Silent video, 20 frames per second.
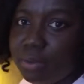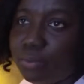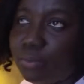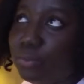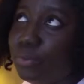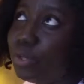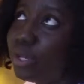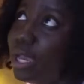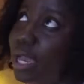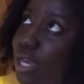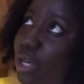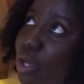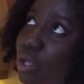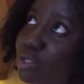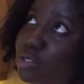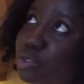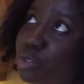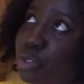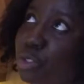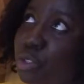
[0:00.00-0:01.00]
You can
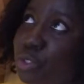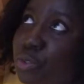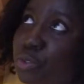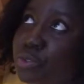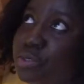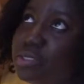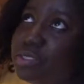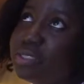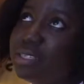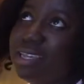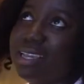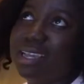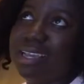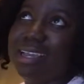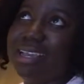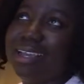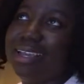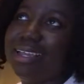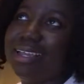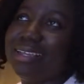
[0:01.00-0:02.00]
also use,
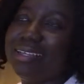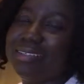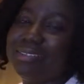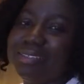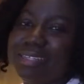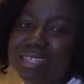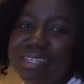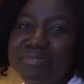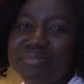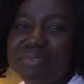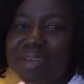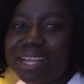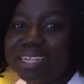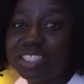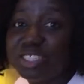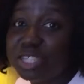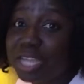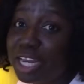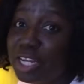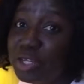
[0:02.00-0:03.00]
in
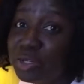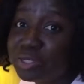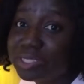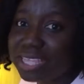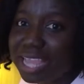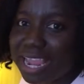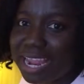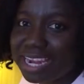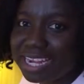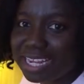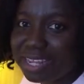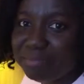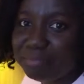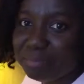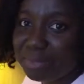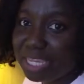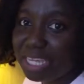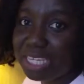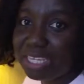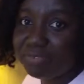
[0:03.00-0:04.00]
fact, you can use any
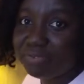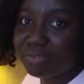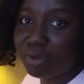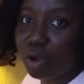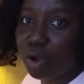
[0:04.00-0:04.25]
beef